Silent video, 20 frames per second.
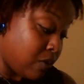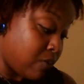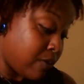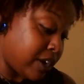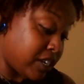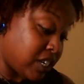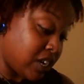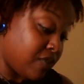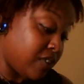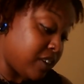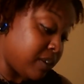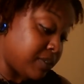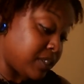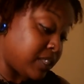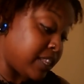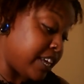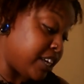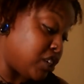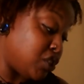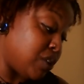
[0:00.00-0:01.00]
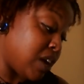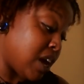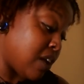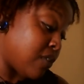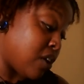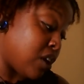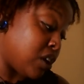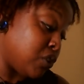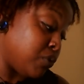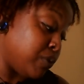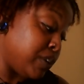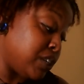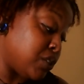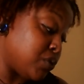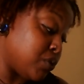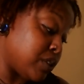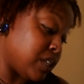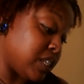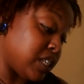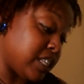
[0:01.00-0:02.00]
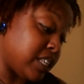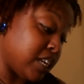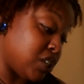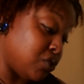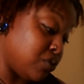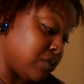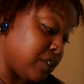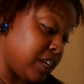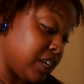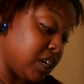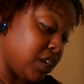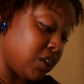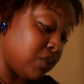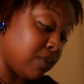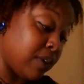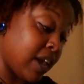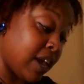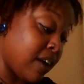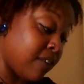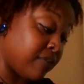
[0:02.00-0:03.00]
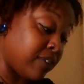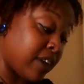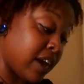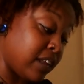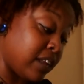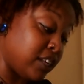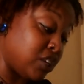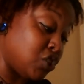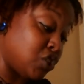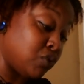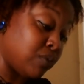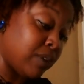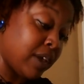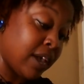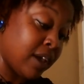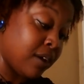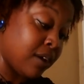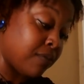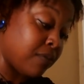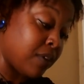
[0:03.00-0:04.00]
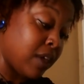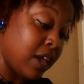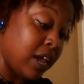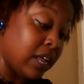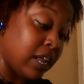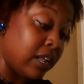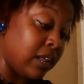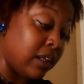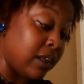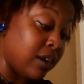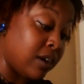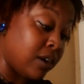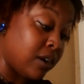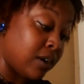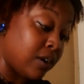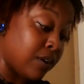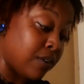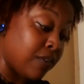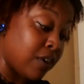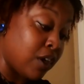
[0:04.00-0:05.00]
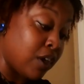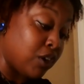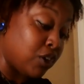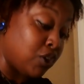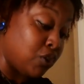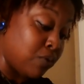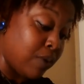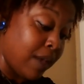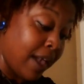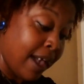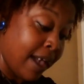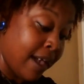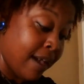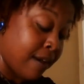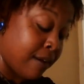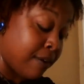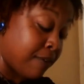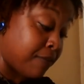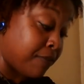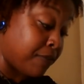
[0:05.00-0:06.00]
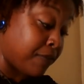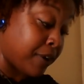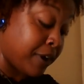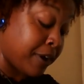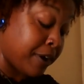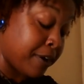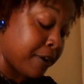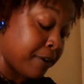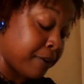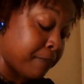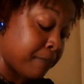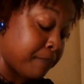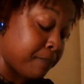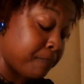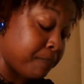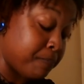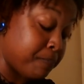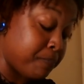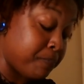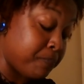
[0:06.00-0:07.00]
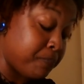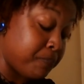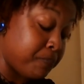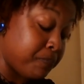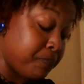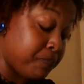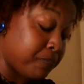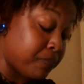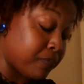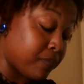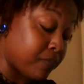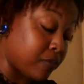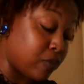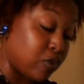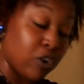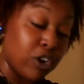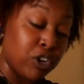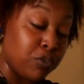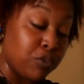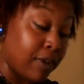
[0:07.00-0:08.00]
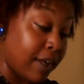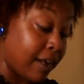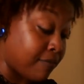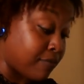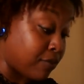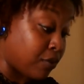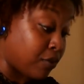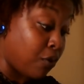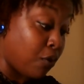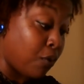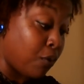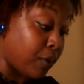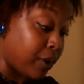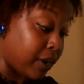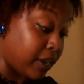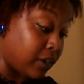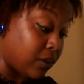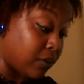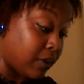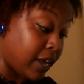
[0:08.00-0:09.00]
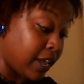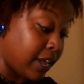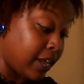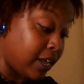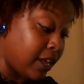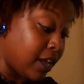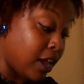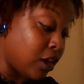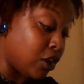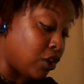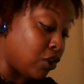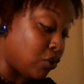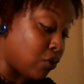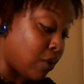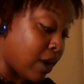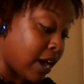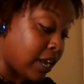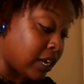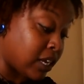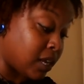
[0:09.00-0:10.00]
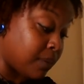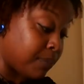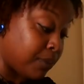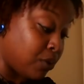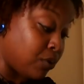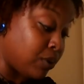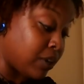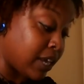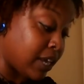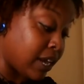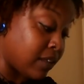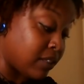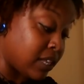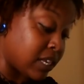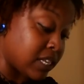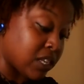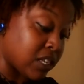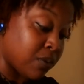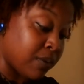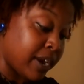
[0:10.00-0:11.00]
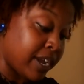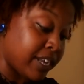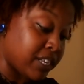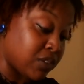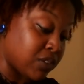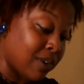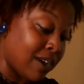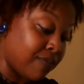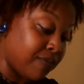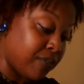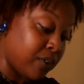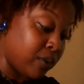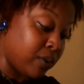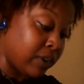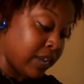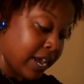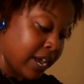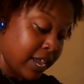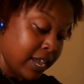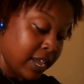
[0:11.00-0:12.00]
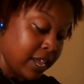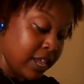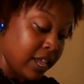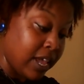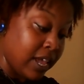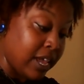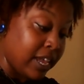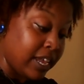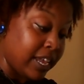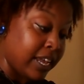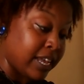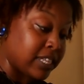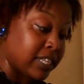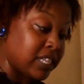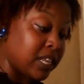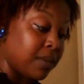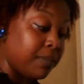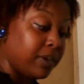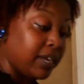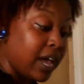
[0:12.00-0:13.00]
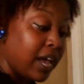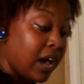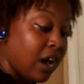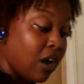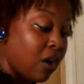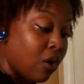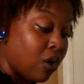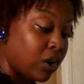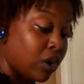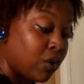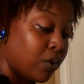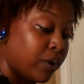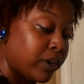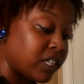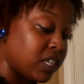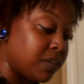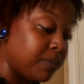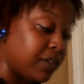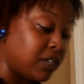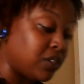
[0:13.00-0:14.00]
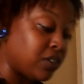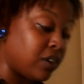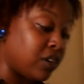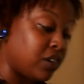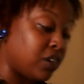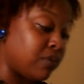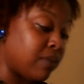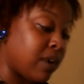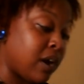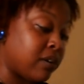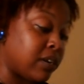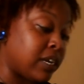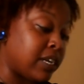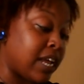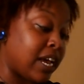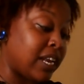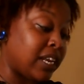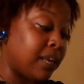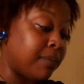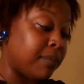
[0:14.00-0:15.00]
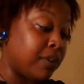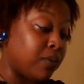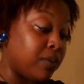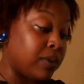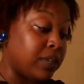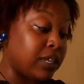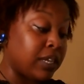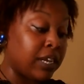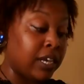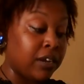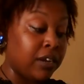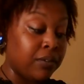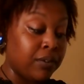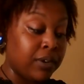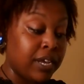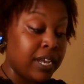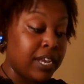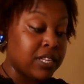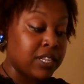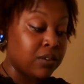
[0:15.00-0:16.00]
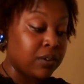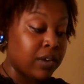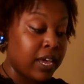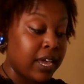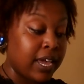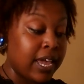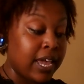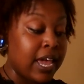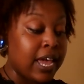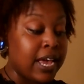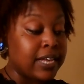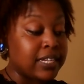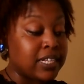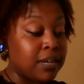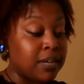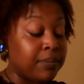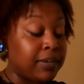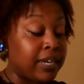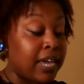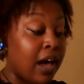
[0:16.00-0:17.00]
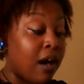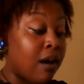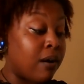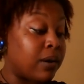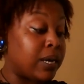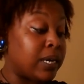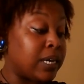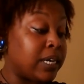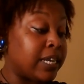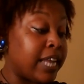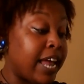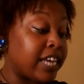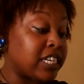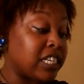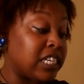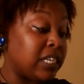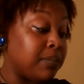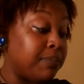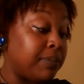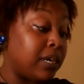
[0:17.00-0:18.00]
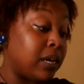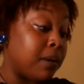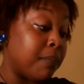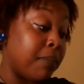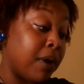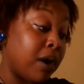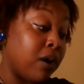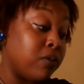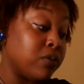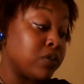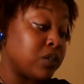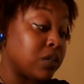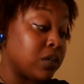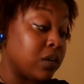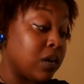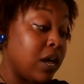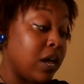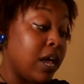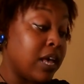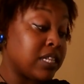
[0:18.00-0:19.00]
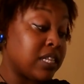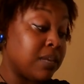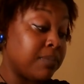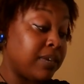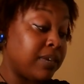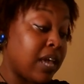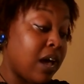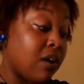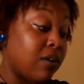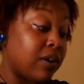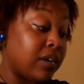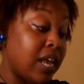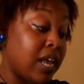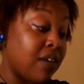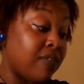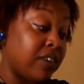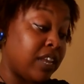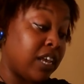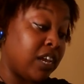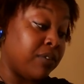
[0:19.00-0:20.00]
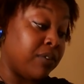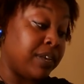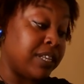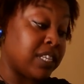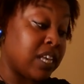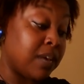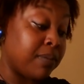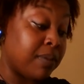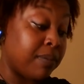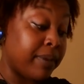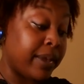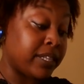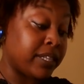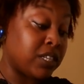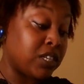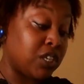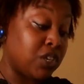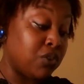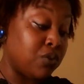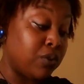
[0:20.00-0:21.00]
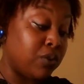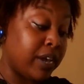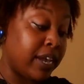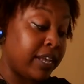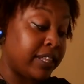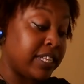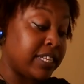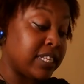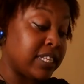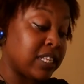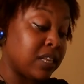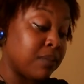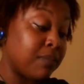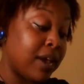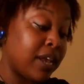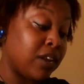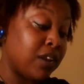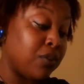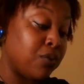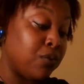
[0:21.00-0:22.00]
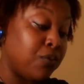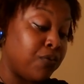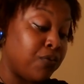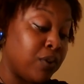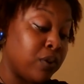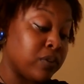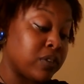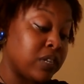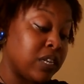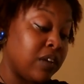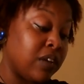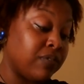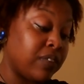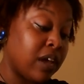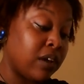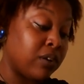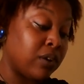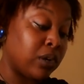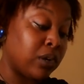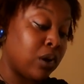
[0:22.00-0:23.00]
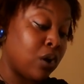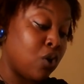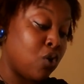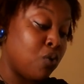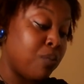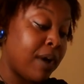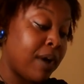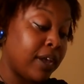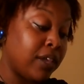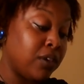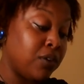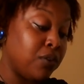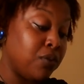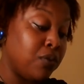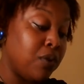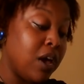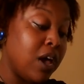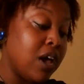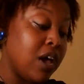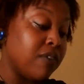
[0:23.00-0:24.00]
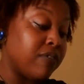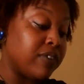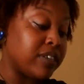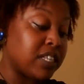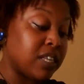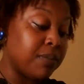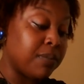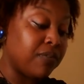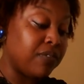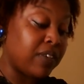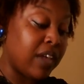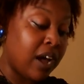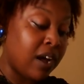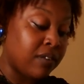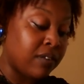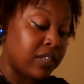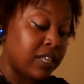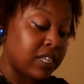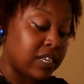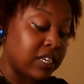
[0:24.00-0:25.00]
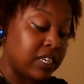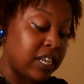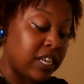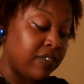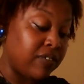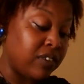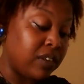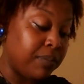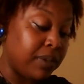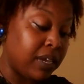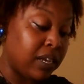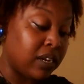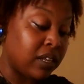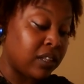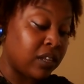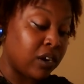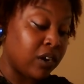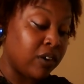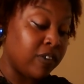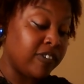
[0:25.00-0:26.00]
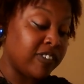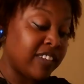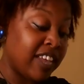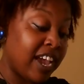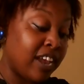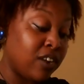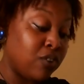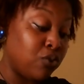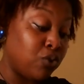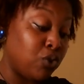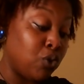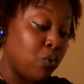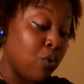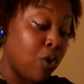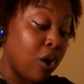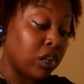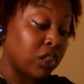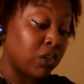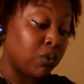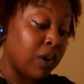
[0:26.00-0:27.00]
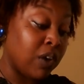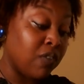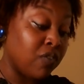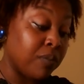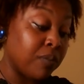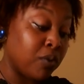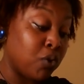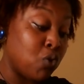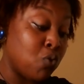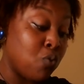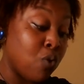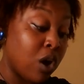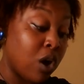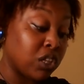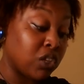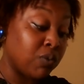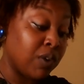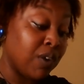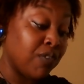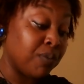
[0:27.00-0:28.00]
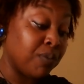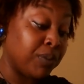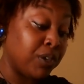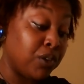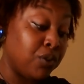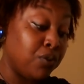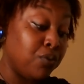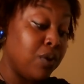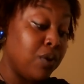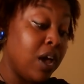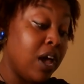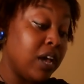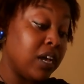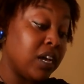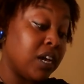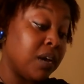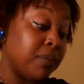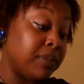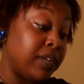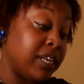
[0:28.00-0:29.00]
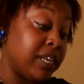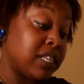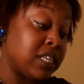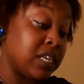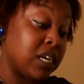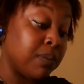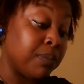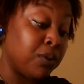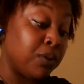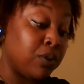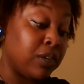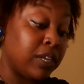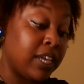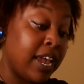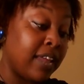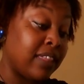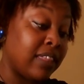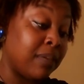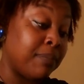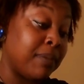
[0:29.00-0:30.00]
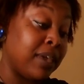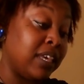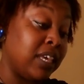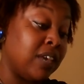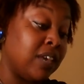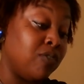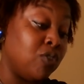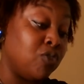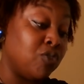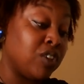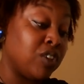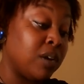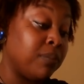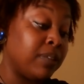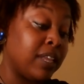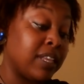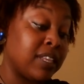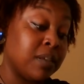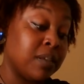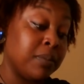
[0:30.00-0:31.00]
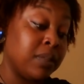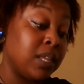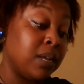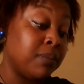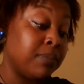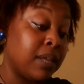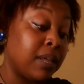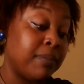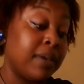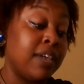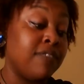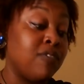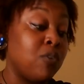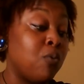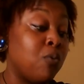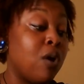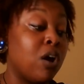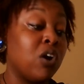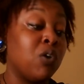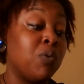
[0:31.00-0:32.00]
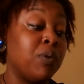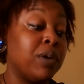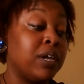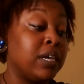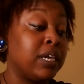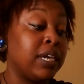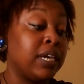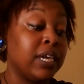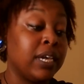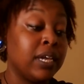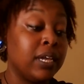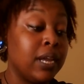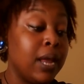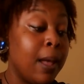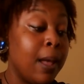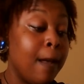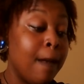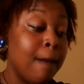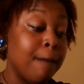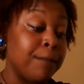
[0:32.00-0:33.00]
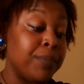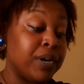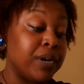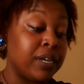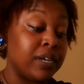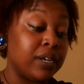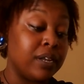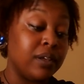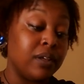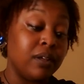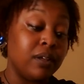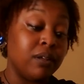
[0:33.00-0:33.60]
Watch out for them snakes. You have all the resources that you need. You have knowledge. You have love. You have um, I'm sorry, you have the coin, okay? You know how to communicate this, all right? So I feel like, yeah, some of y'all are going to be turning around the dynamic with an Aries, okay? Some of y'all could actually be a boss, or some of y'all could have an Aries coming back to you, okay? This is somebody who feels left out in the cold by you. But some of y'all, this could definitely be another earth sign who you walked away from or who walked away from you coming in to communicate. They may give you some, that some of them, they may even walk away again, but